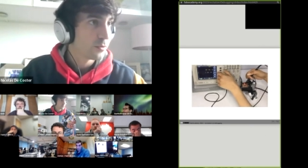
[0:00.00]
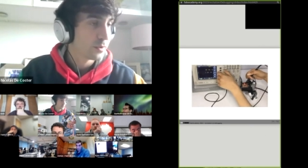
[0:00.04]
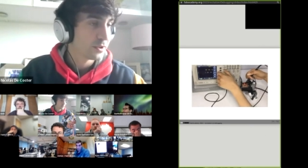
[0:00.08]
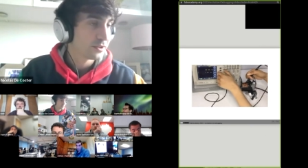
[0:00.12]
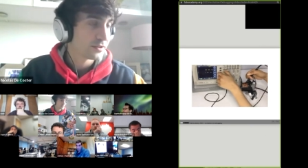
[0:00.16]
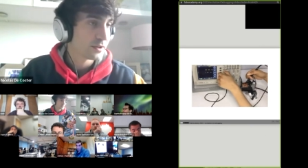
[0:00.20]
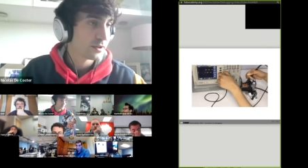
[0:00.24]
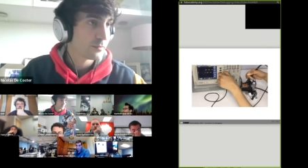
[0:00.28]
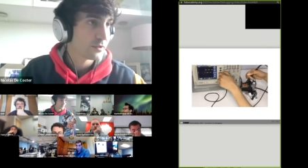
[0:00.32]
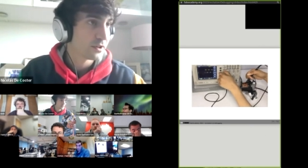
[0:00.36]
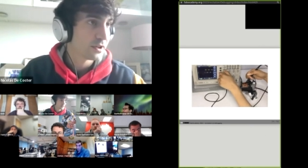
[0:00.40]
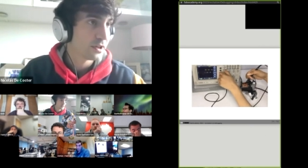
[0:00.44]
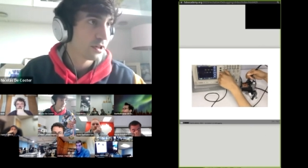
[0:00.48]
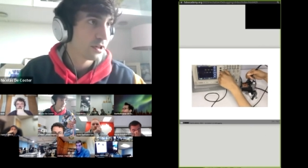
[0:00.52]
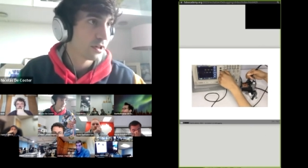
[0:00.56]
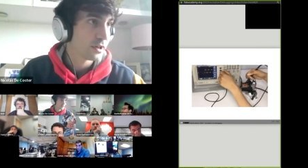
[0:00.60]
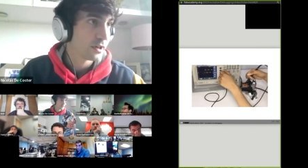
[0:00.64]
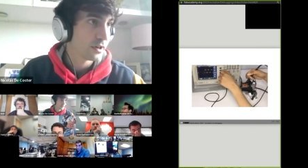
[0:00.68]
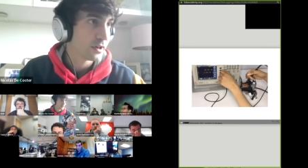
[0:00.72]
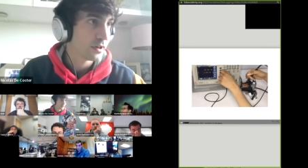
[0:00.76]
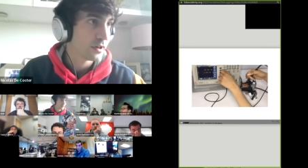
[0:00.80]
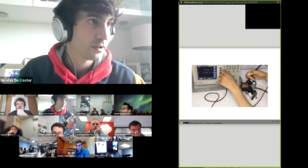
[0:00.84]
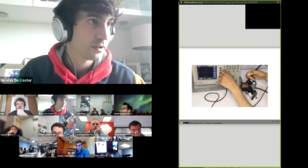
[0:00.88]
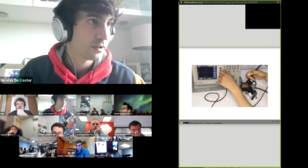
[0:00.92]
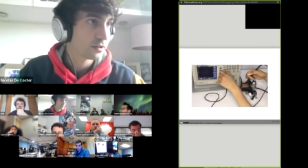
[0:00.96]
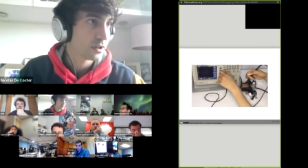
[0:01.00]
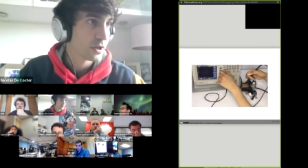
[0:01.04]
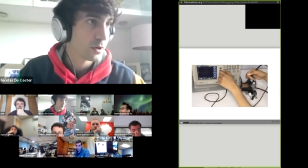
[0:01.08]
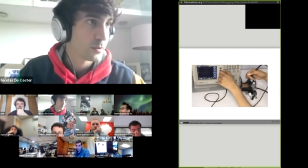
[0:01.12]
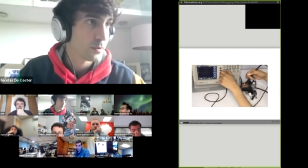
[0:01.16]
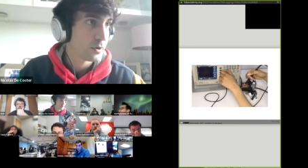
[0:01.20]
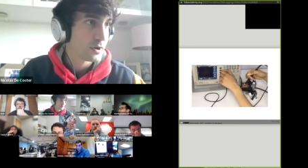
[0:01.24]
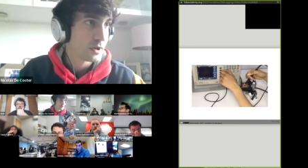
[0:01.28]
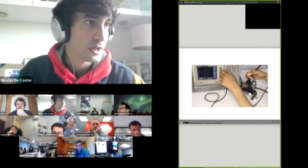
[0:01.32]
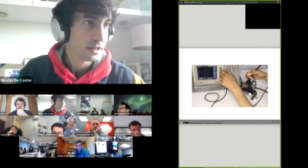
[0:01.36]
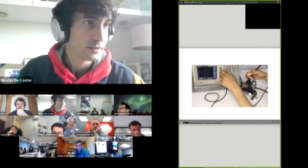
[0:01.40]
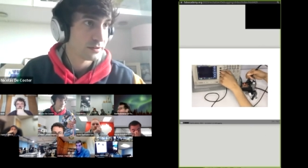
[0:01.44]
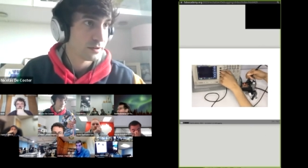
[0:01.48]
something
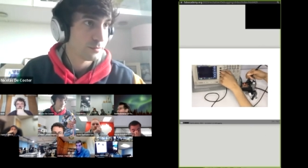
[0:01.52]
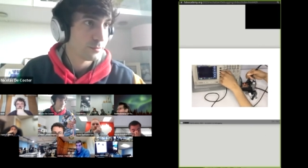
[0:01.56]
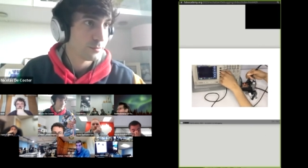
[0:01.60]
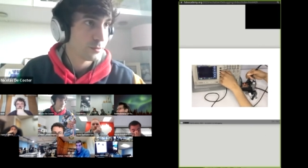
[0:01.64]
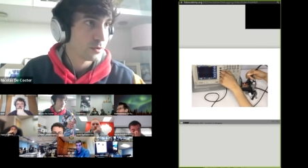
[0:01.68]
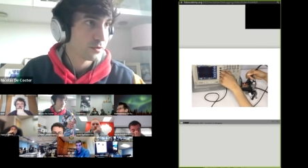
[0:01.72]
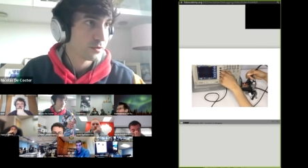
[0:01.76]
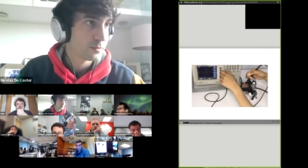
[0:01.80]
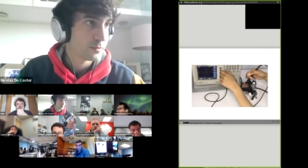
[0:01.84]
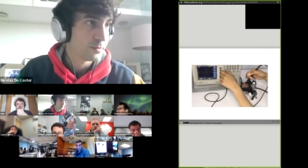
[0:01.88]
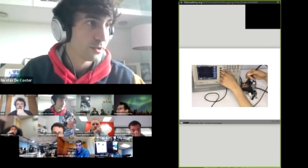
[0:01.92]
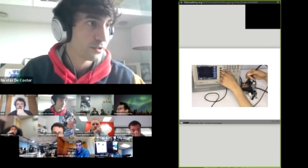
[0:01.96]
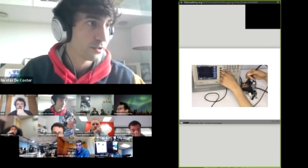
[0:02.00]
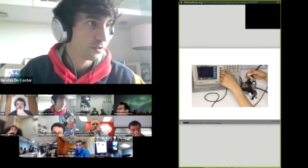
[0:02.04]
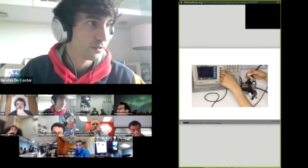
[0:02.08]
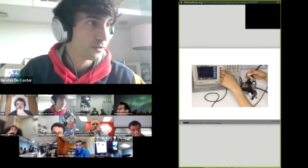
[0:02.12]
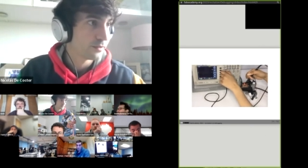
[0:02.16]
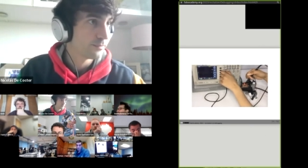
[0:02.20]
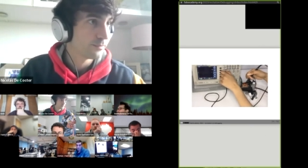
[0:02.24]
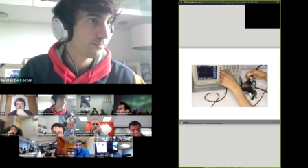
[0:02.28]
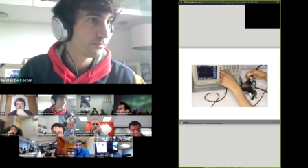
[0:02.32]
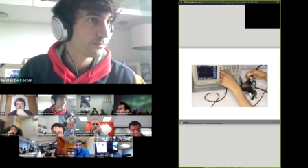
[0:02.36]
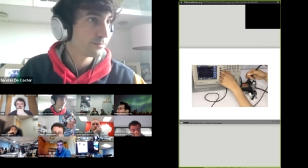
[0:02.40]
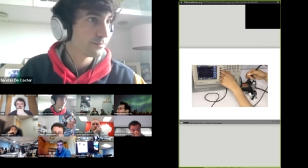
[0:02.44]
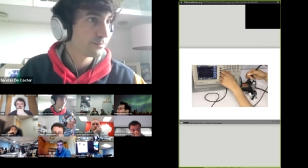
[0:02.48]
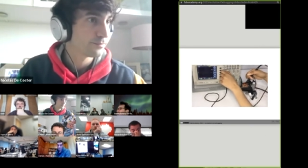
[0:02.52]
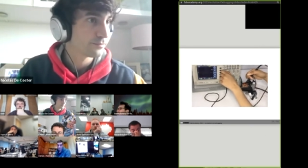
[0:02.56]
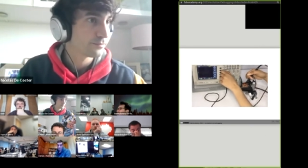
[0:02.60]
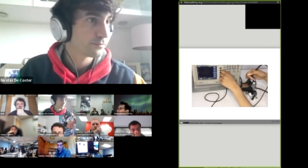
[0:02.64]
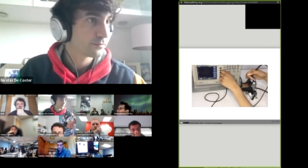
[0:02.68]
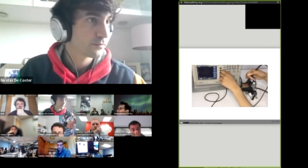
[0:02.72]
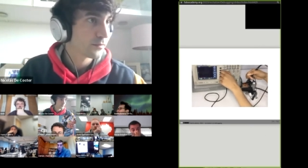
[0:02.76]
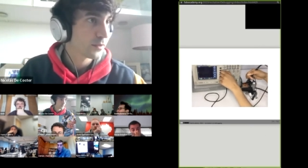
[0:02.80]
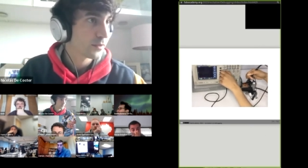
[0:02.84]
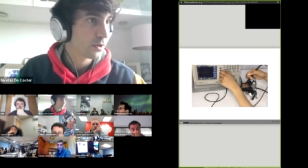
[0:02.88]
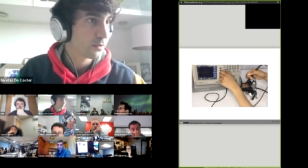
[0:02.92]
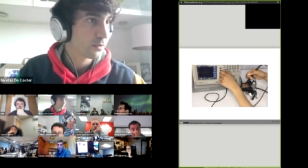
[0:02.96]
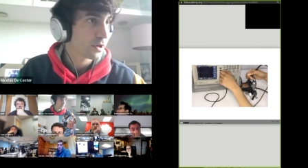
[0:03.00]
slower as a multimeter.
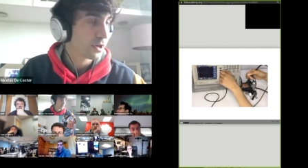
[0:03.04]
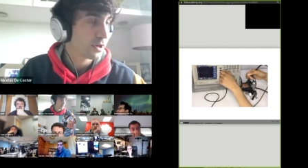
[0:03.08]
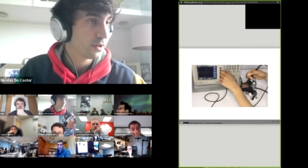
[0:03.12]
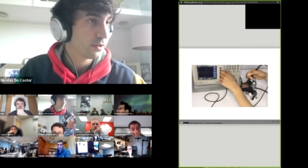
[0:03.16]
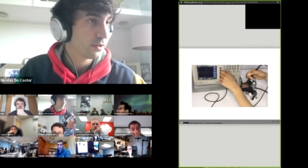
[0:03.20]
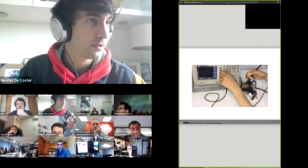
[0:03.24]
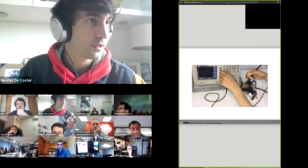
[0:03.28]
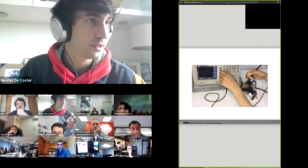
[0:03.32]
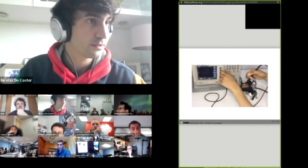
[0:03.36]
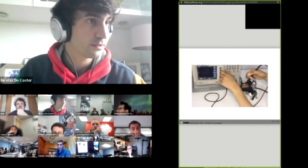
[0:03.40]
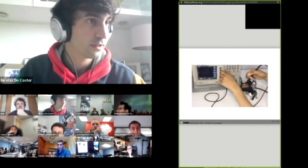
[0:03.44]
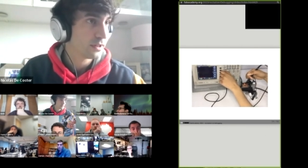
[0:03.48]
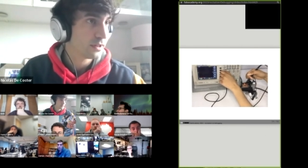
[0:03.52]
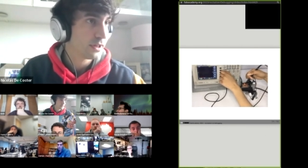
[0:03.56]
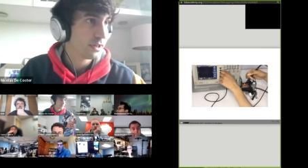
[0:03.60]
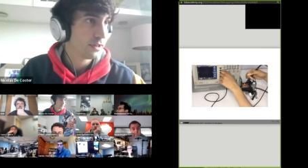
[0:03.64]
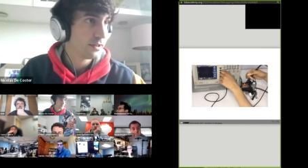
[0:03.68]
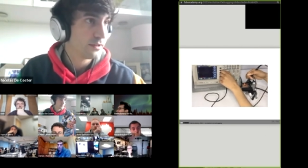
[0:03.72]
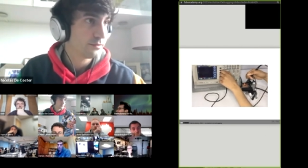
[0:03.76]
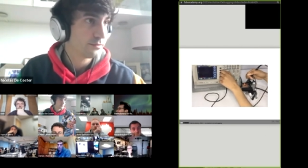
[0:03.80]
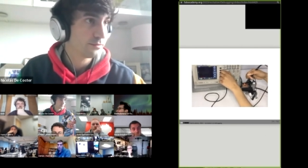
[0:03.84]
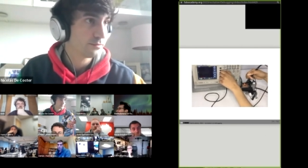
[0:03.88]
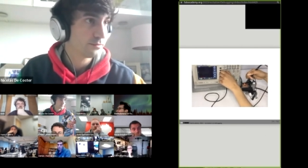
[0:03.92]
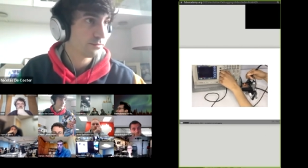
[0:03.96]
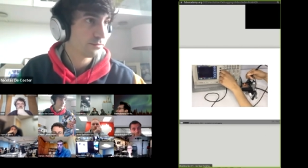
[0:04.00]
Okay, next slide.